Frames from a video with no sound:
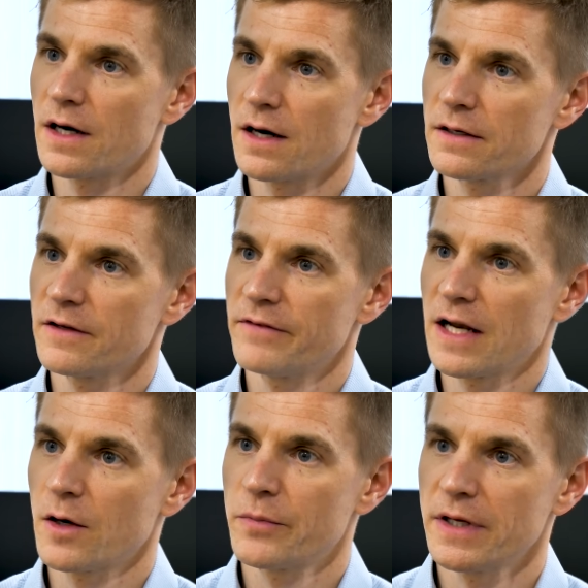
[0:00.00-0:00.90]
are
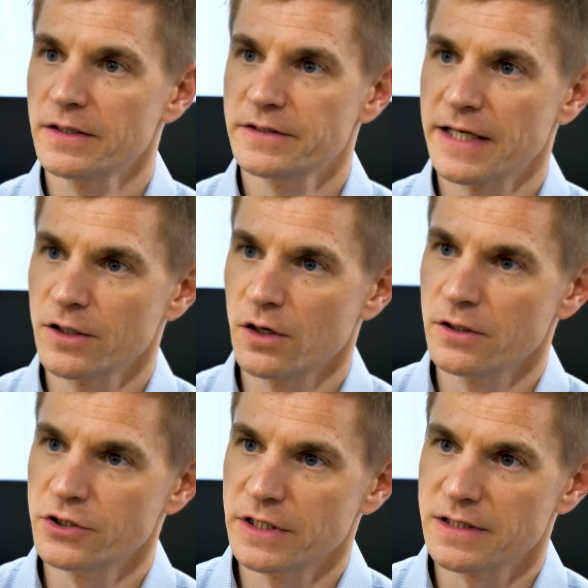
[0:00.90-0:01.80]
developing
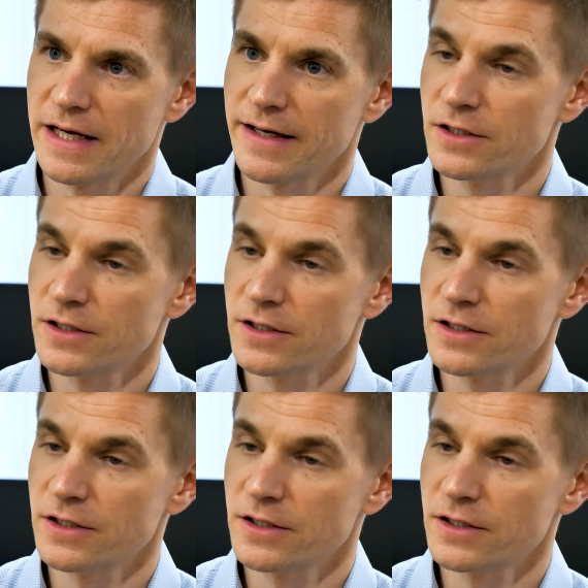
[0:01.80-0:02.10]
technologies like